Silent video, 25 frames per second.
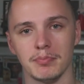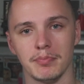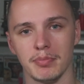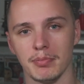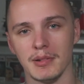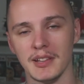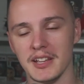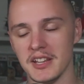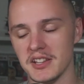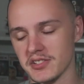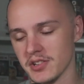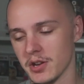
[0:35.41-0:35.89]

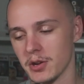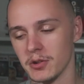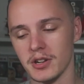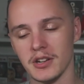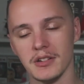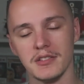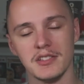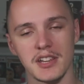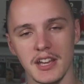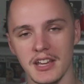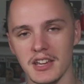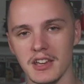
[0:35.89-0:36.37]
please, Oda,
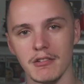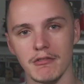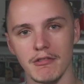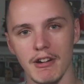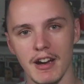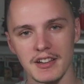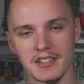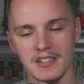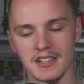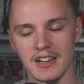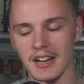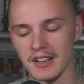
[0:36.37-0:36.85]
take your
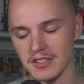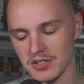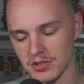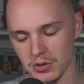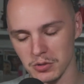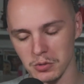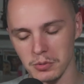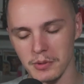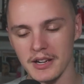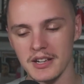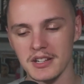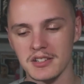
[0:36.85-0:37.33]
rest, as
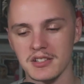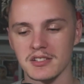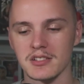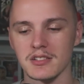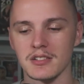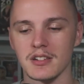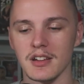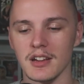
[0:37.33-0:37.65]
always.